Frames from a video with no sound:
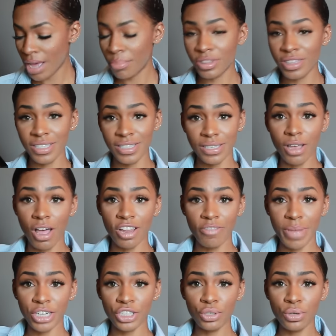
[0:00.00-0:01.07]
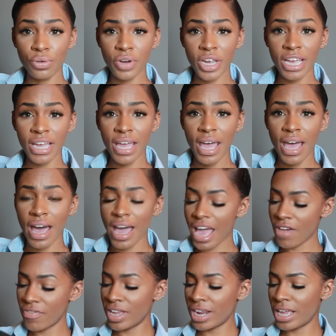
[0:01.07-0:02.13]
But this is all of my jewelry. I
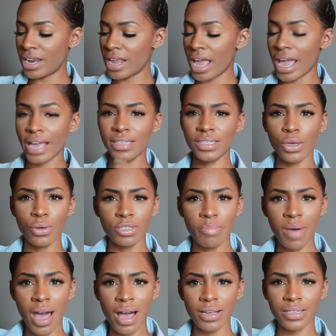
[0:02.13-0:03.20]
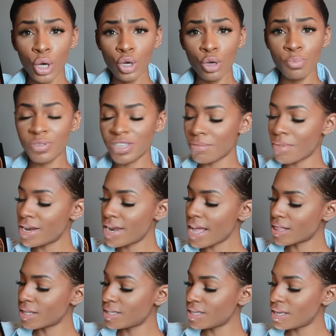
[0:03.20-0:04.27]
have it in an ASOS box. Hoops and my
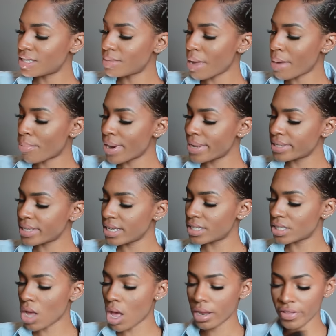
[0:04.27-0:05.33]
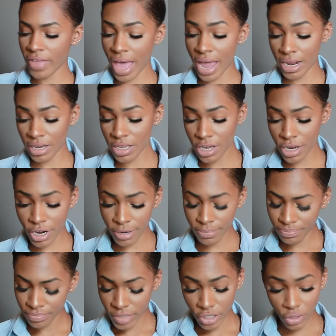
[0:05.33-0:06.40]
necklaces and my bracelets, all of that in here.